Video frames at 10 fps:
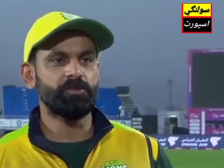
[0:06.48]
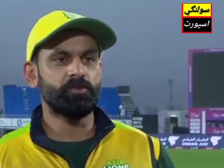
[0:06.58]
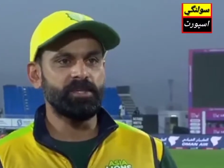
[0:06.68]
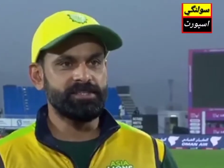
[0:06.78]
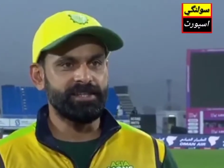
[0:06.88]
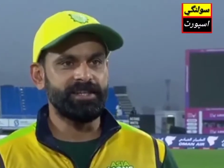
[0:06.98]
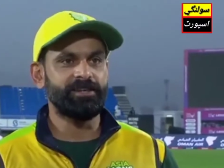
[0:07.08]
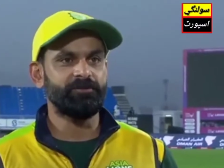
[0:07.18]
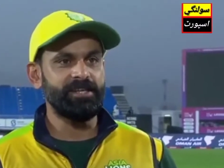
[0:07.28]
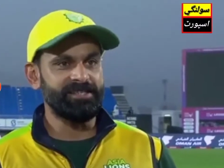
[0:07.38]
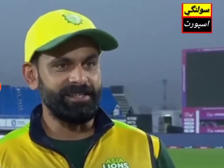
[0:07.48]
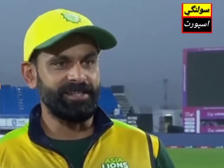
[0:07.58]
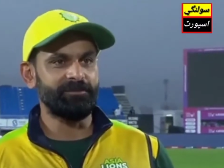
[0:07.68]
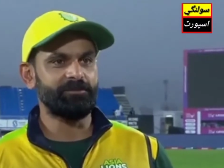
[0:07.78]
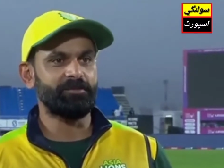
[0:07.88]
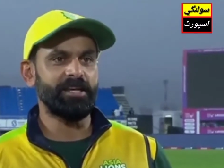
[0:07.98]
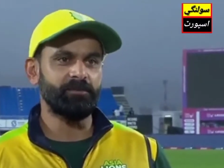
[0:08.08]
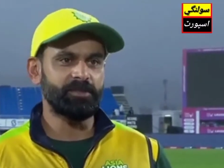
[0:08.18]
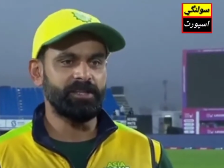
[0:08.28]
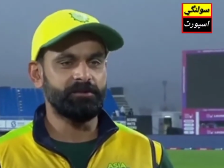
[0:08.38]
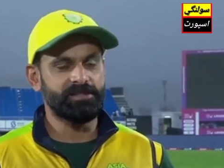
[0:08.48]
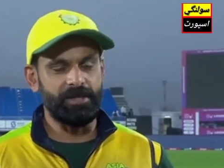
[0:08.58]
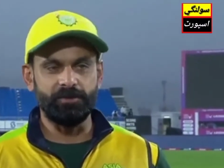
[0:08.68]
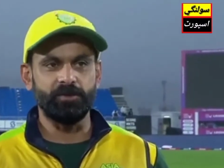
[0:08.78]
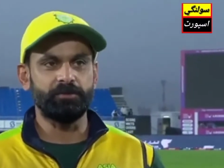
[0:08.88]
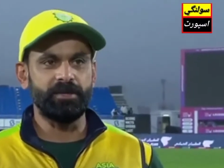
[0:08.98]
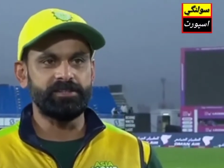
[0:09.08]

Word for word: Once again, facing them, playing with them, it's absolute pleasure.